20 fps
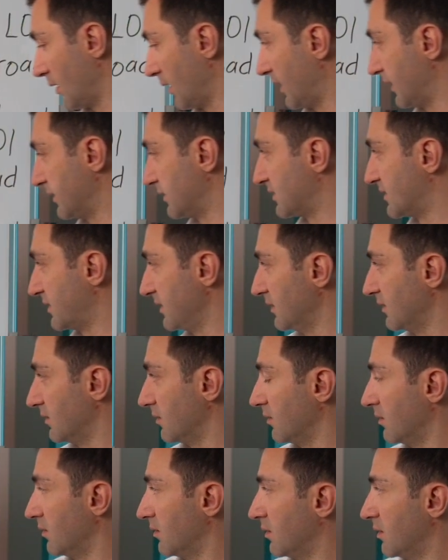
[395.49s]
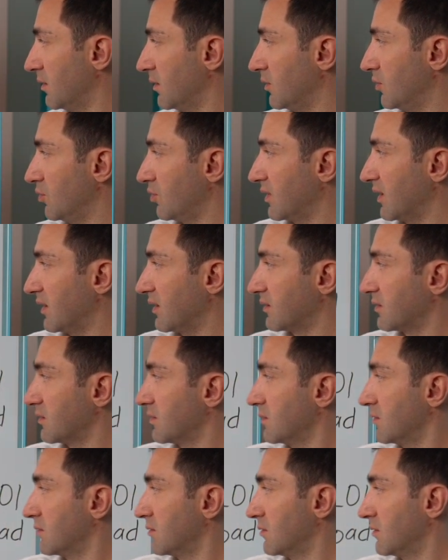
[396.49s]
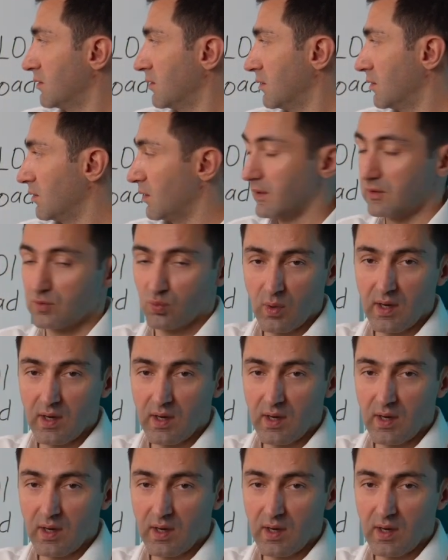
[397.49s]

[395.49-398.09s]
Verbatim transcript: until you get and